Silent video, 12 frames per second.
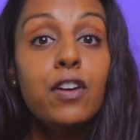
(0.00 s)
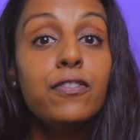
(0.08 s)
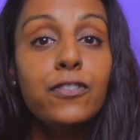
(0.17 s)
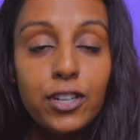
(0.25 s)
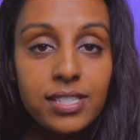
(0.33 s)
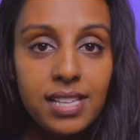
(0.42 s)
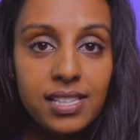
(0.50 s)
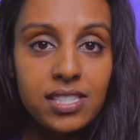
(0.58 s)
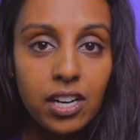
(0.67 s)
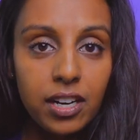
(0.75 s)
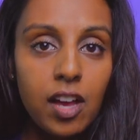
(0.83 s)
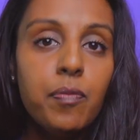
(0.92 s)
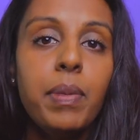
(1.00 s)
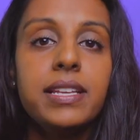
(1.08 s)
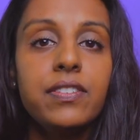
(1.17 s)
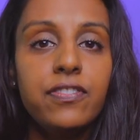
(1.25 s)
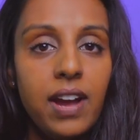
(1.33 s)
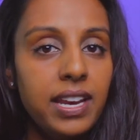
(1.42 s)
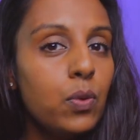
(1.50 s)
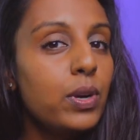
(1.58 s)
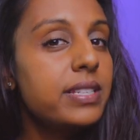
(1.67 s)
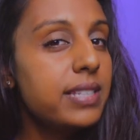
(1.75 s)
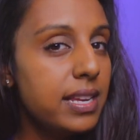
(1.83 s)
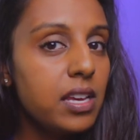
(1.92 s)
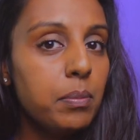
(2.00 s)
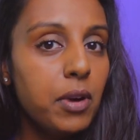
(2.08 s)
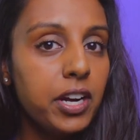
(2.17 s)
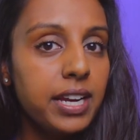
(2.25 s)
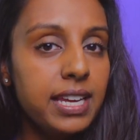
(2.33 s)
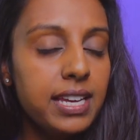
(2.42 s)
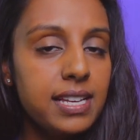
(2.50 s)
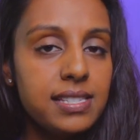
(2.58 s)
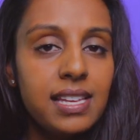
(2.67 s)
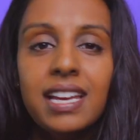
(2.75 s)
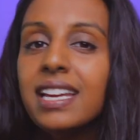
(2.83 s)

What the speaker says: First, let's start off by defining what days on market is.